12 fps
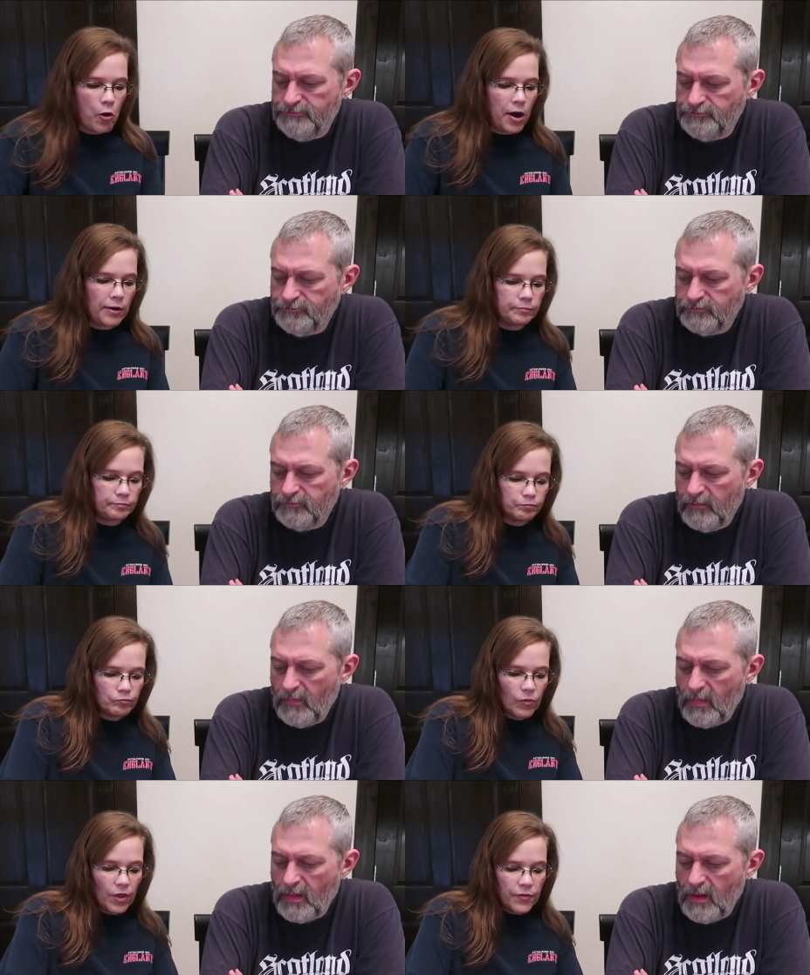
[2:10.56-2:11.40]
Speaker 1: Okay.
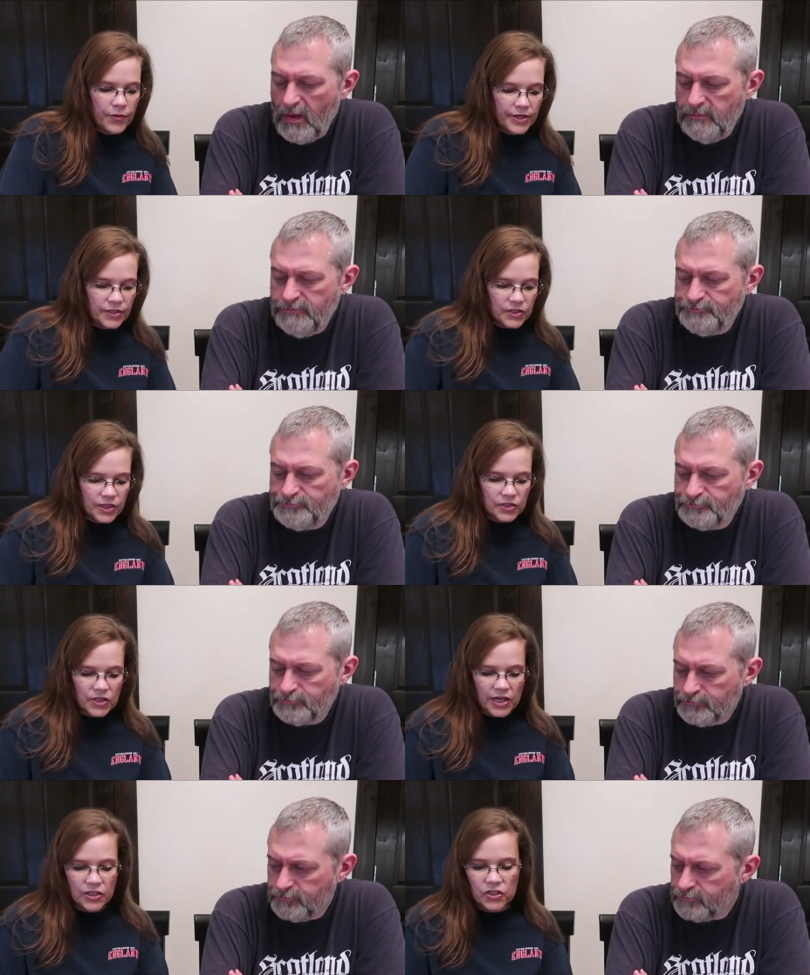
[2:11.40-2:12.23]
This is
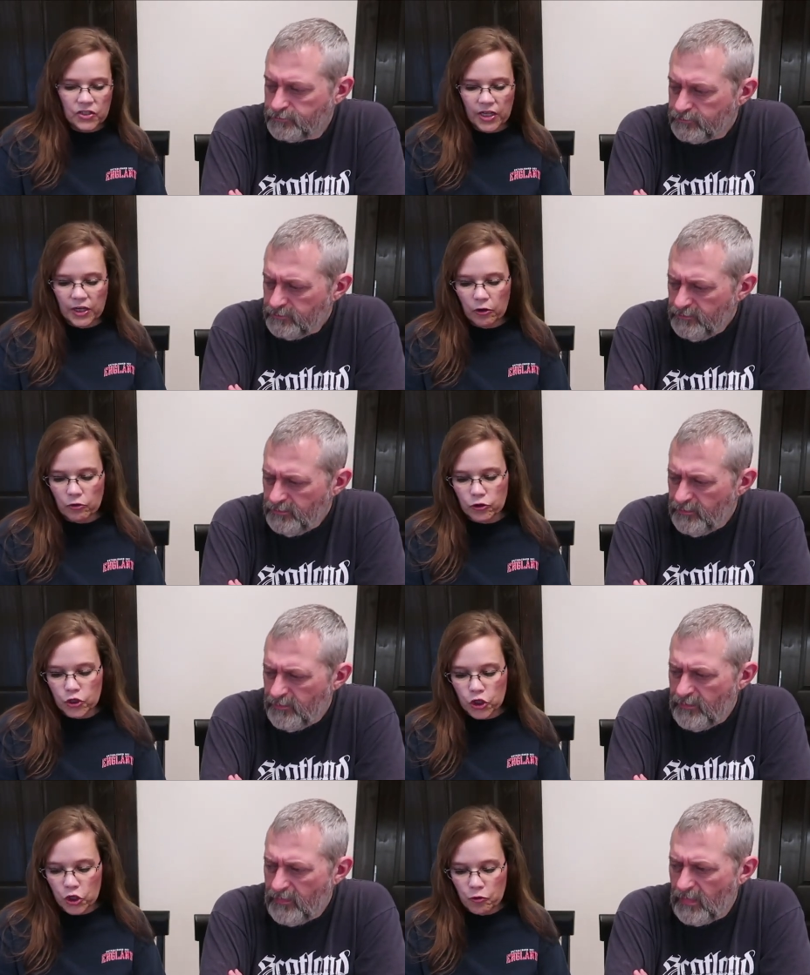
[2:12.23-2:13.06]
a Stinger
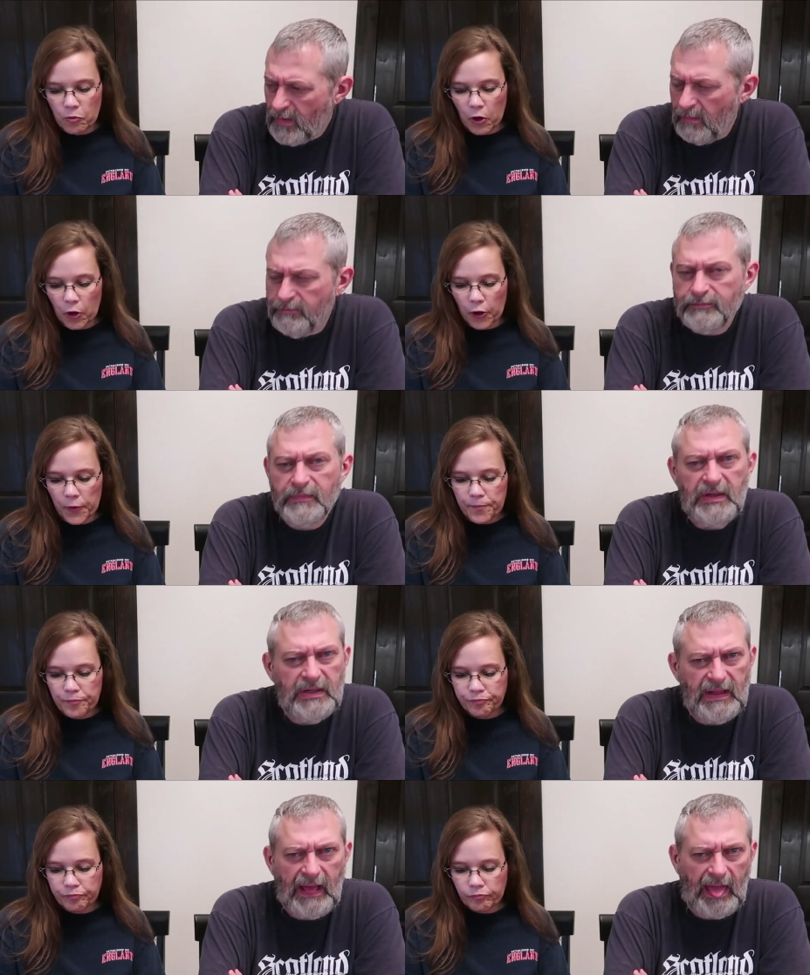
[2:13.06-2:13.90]
Chew Bar.